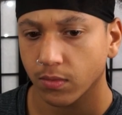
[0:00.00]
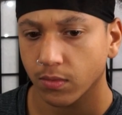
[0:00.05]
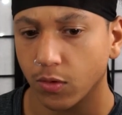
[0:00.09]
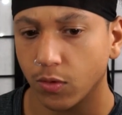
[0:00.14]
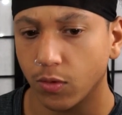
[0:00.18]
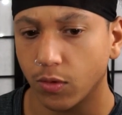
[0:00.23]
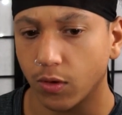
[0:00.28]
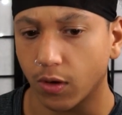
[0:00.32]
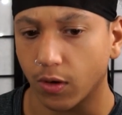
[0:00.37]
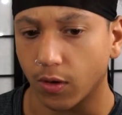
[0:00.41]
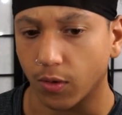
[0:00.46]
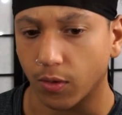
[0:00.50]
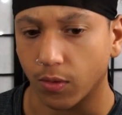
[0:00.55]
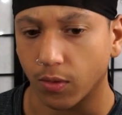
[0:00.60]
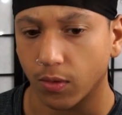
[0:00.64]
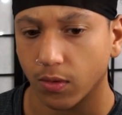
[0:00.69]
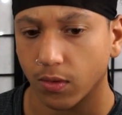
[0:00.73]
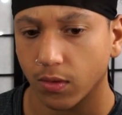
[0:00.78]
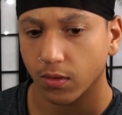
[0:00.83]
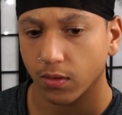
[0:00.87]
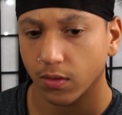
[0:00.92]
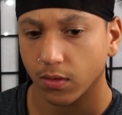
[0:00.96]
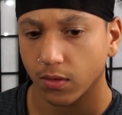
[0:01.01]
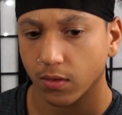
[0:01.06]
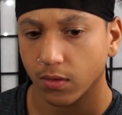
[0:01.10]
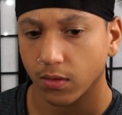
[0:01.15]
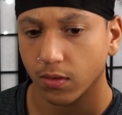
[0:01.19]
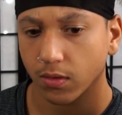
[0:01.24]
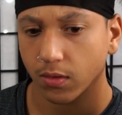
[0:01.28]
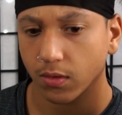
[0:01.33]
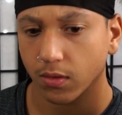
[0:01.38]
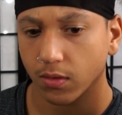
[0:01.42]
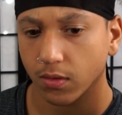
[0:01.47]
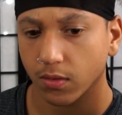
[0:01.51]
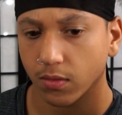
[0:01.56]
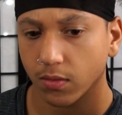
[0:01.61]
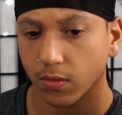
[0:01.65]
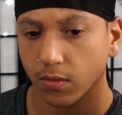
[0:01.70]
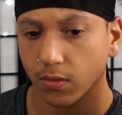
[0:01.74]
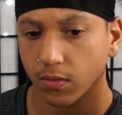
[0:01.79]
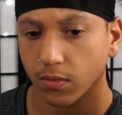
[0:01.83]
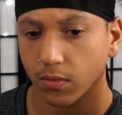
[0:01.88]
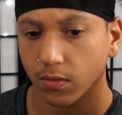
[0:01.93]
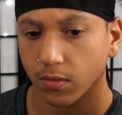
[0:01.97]
Udo. Difference between
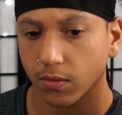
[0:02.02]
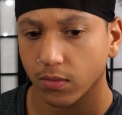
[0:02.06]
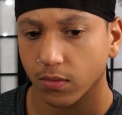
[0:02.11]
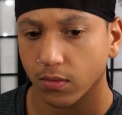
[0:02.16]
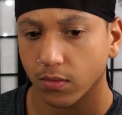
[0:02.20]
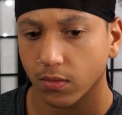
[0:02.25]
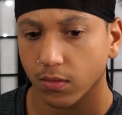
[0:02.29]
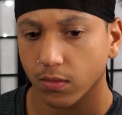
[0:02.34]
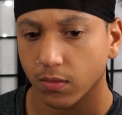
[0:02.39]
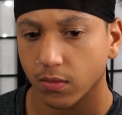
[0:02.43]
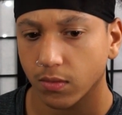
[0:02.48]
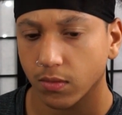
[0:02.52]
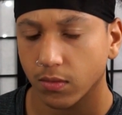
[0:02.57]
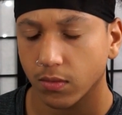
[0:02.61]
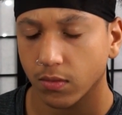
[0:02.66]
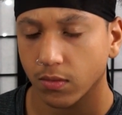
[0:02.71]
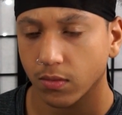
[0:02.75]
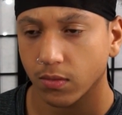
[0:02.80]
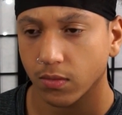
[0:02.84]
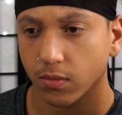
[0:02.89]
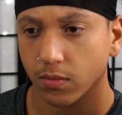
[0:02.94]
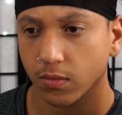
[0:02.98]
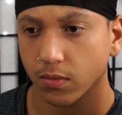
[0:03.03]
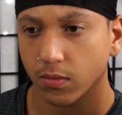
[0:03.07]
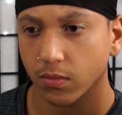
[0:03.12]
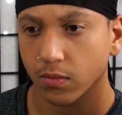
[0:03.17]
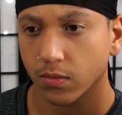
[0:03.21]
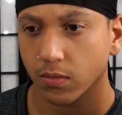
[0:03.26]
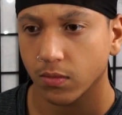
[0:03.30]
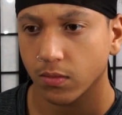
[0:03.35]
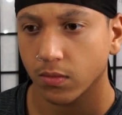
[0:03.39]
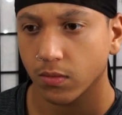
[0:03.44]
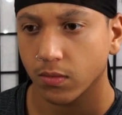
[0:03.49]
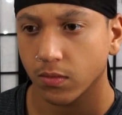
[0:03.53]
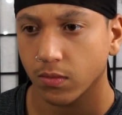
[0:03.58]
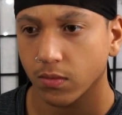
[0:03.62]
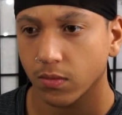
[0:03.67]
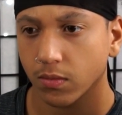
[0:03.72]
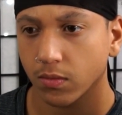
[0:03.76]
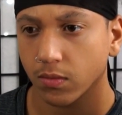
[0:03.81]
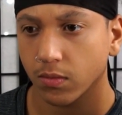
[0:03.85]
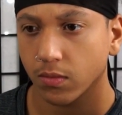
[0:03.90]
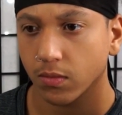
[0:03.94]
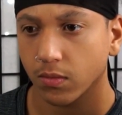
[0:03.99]
me and the three of you is that I'm
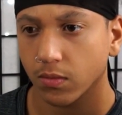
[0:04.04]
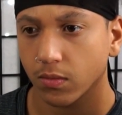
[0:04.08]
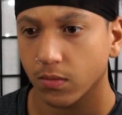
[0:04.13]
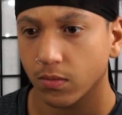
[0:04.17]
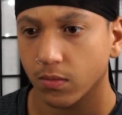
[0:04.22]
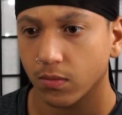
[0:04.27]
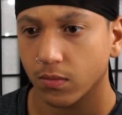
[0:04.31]
prepared to